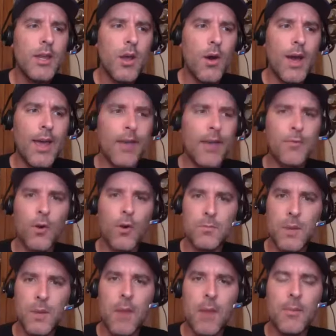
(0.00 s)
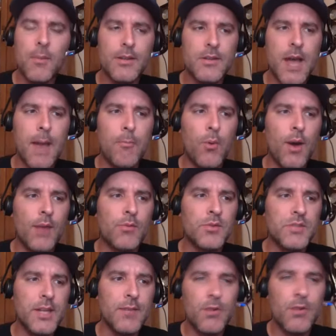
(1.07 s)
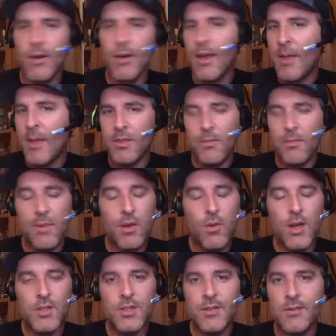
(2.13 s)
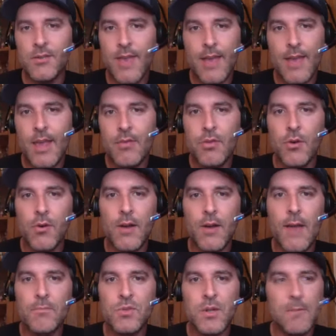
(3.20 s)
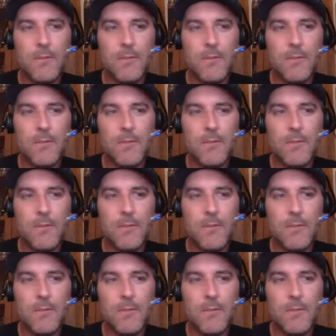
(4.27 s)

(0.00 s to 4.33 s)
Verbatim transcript: as far as becoming the top wide receiver. But the big question's that that third option,